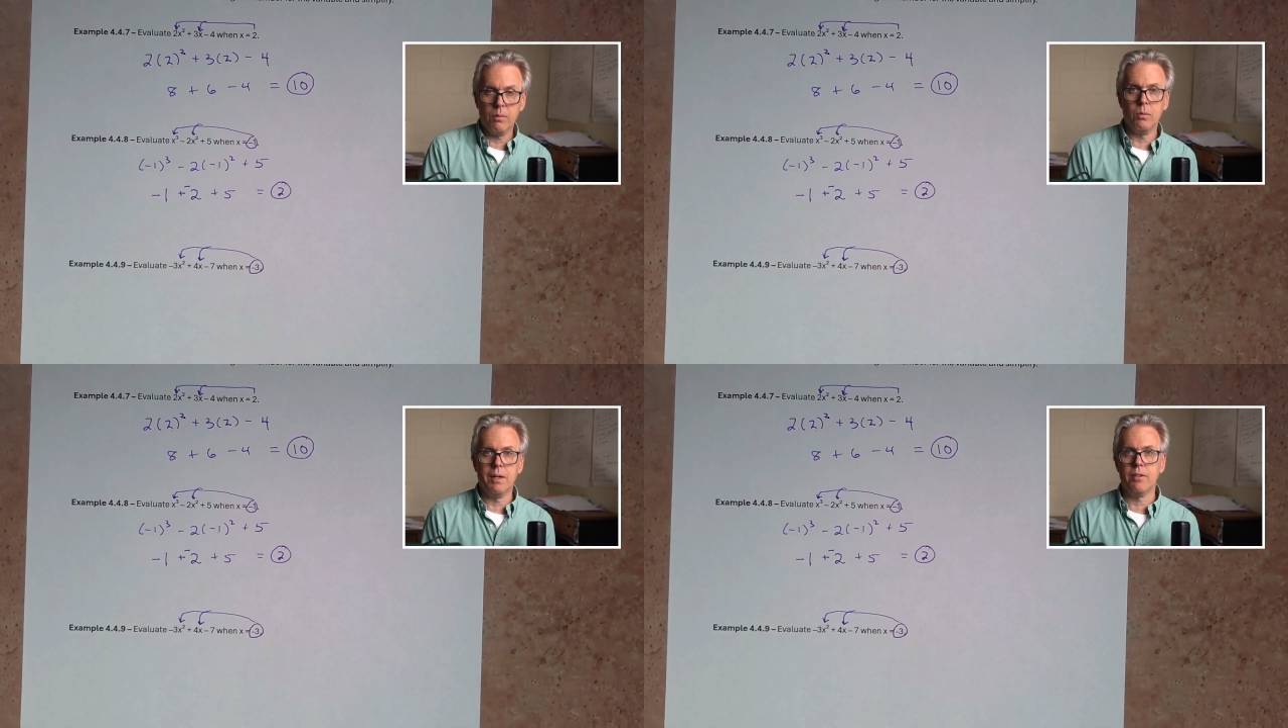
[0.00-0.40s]

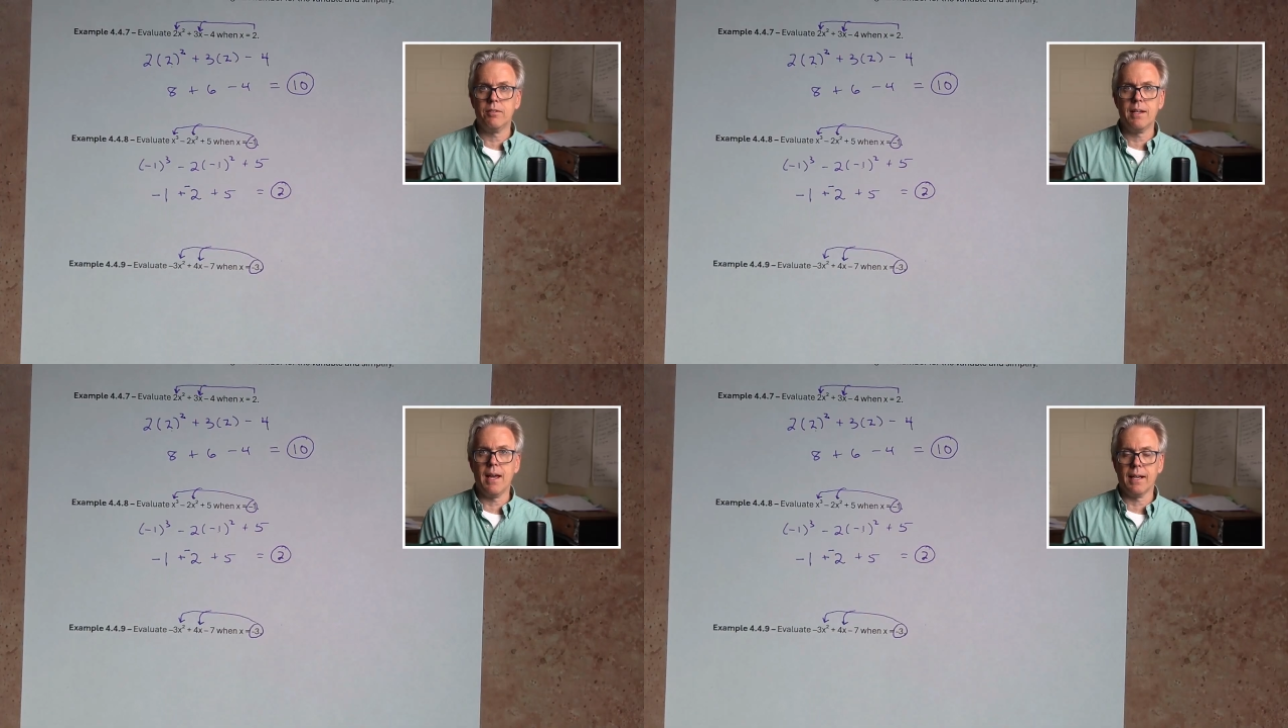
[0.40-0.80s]
wherever you
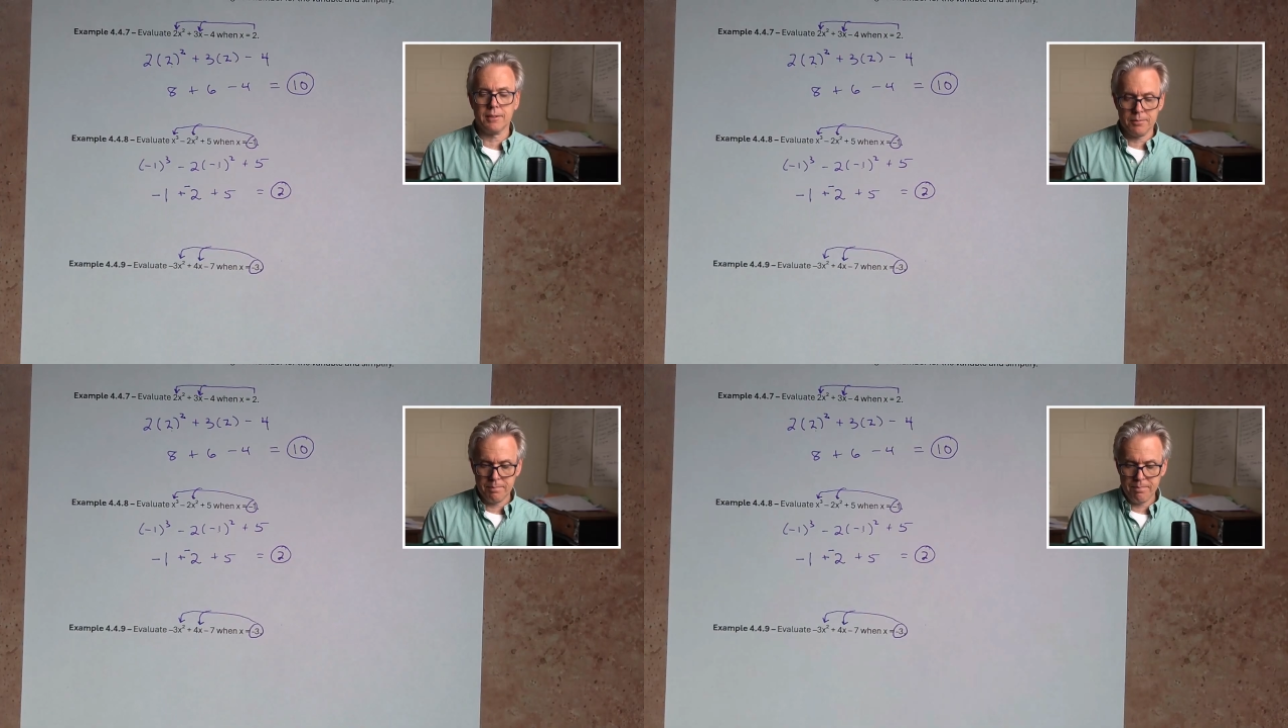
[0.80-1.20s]
see an
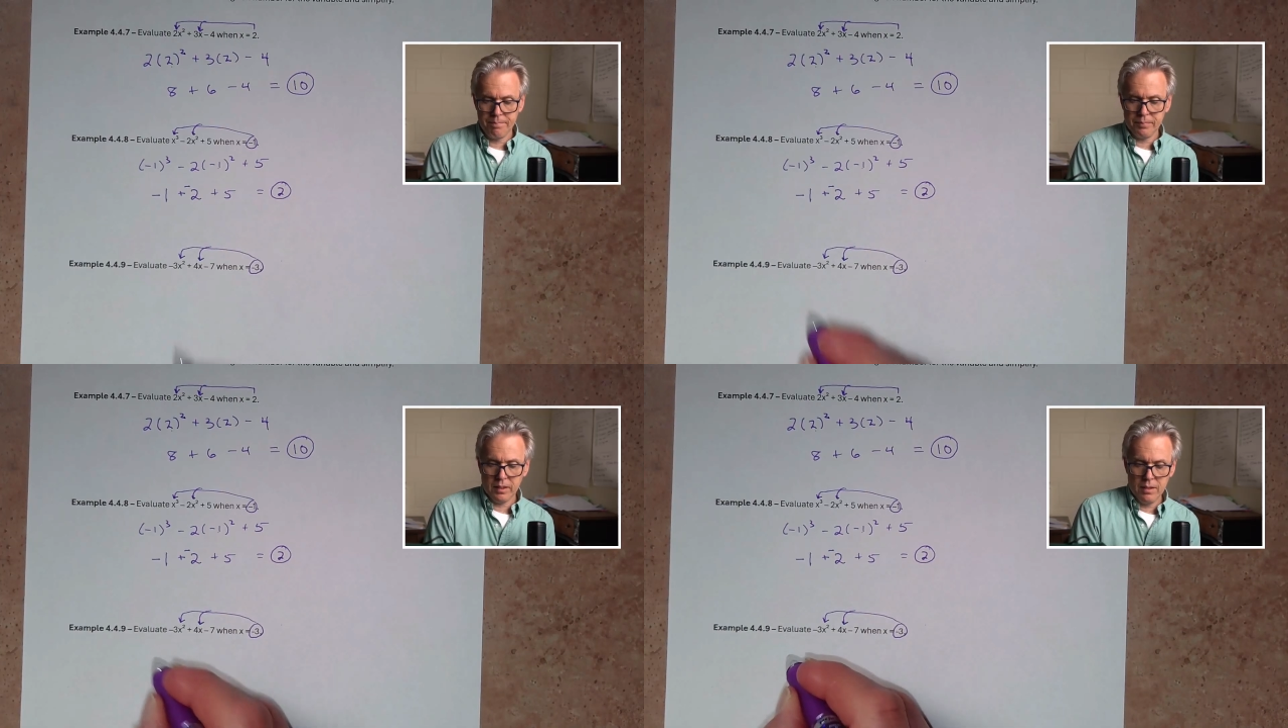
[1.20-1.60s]
x.
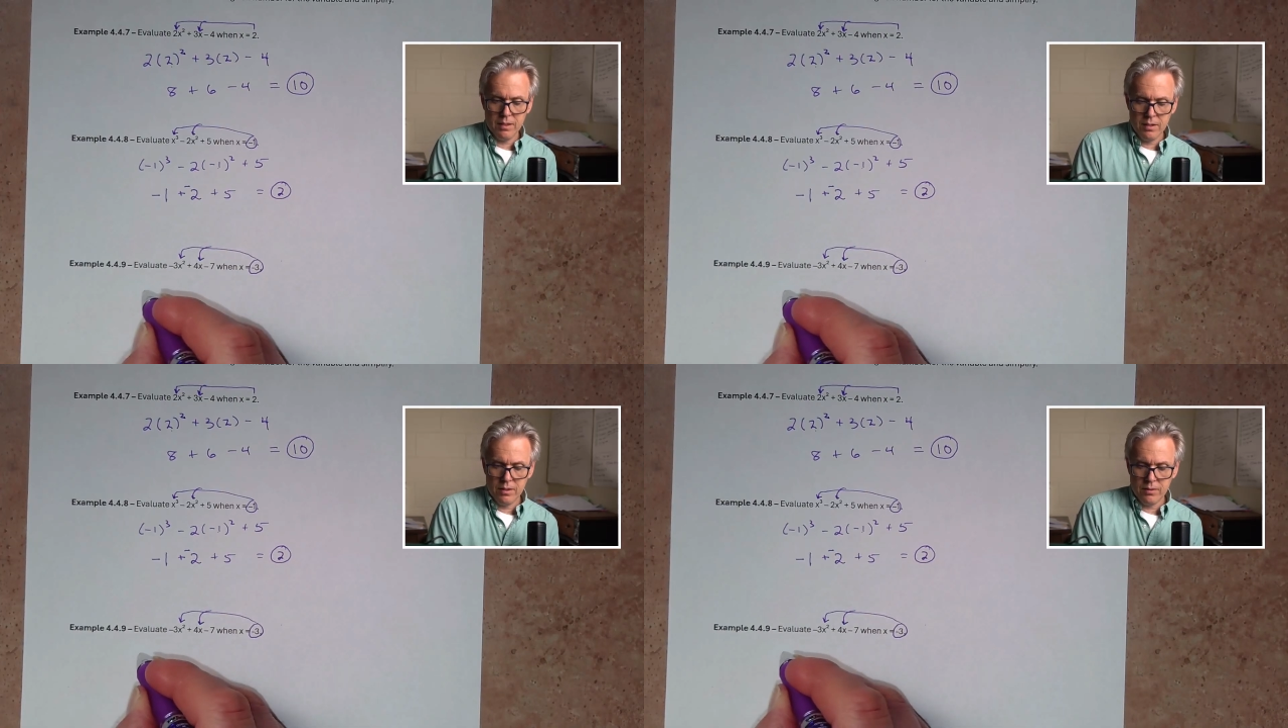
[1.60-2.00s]

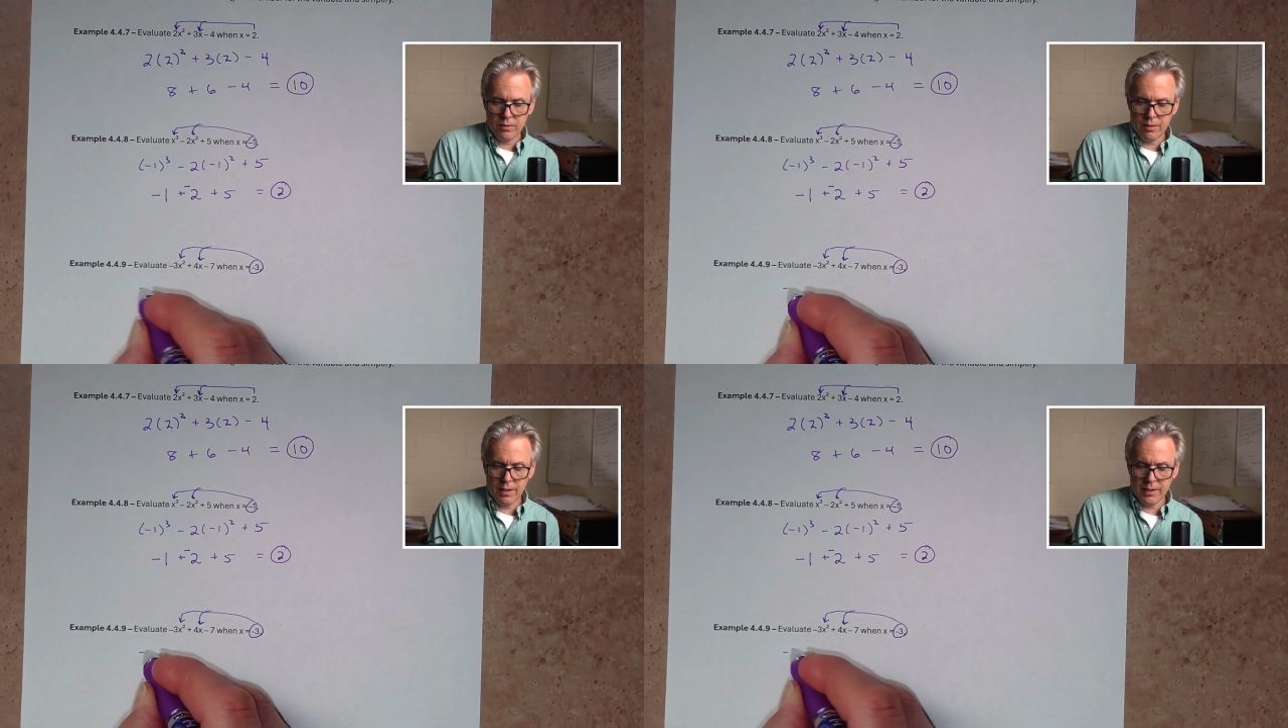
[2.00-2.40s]

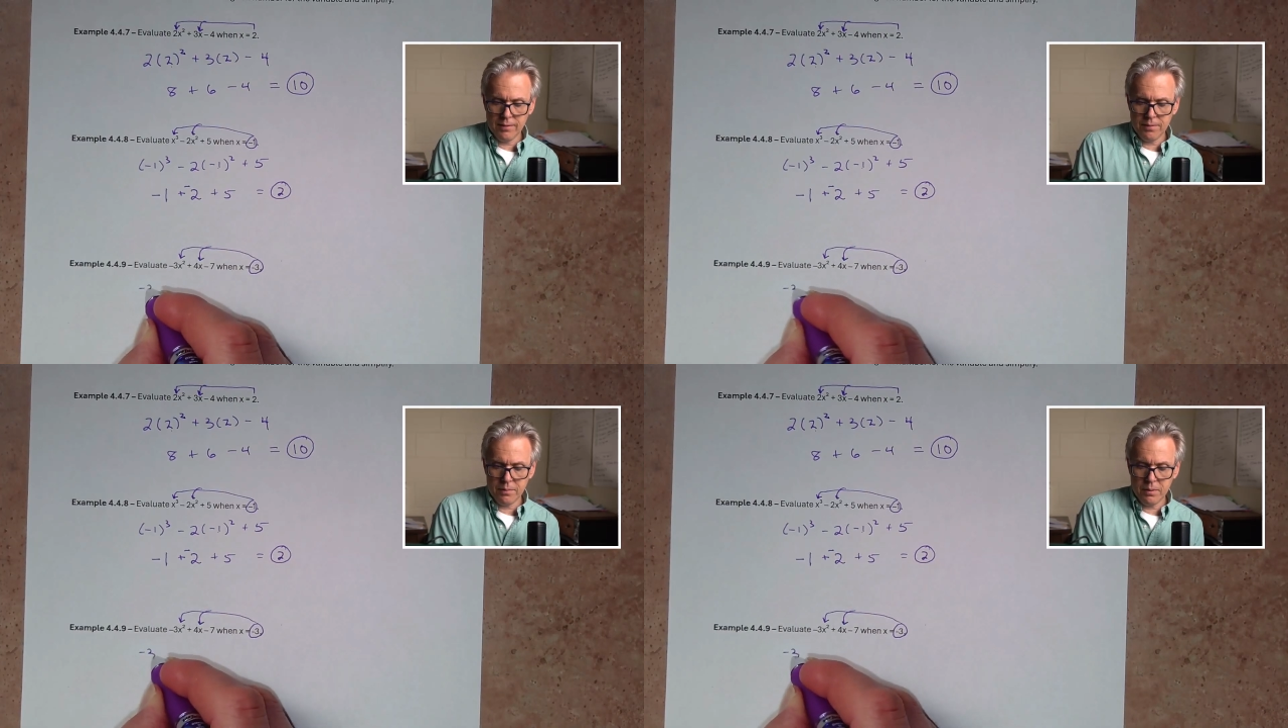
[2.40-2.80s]
So
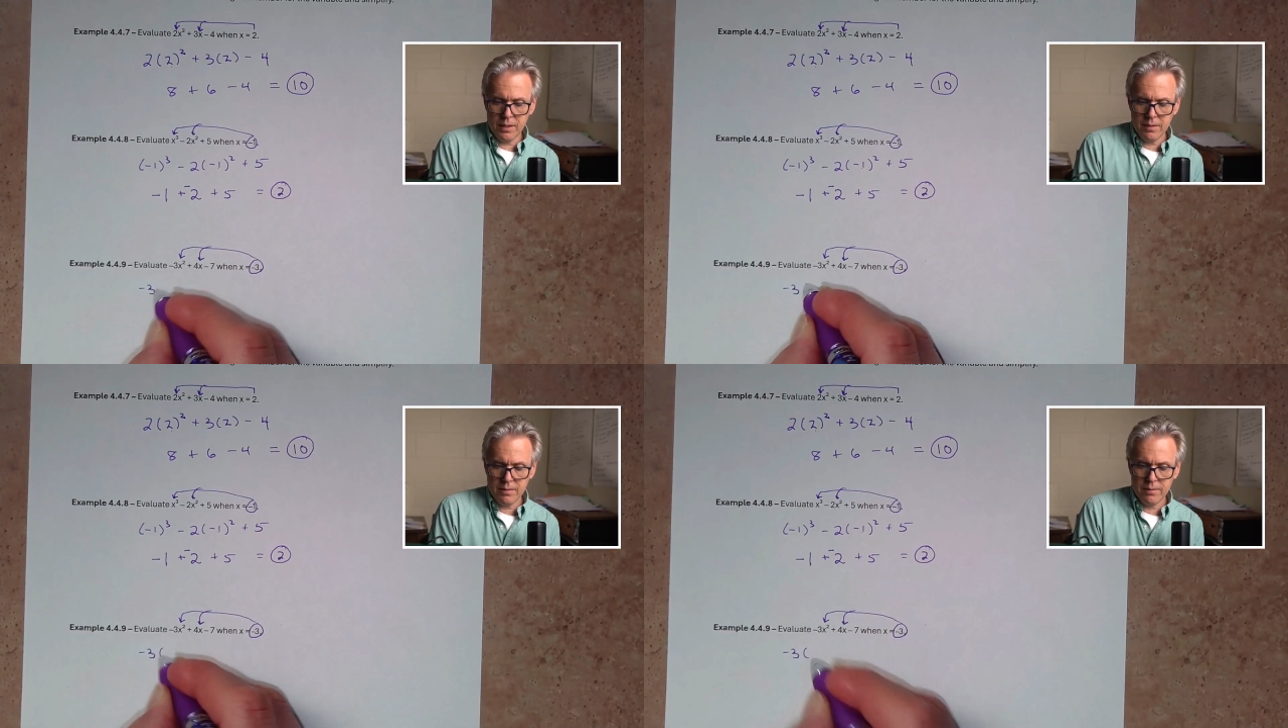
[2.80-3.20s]

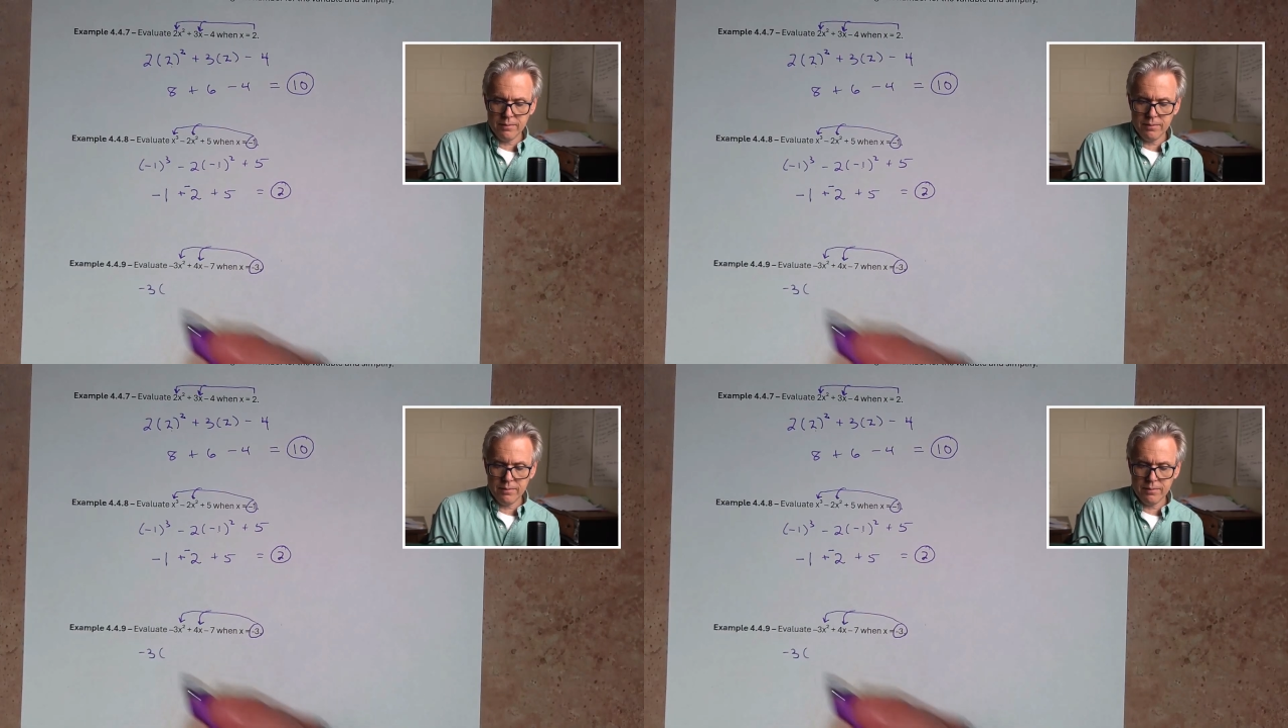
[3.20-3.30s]
-3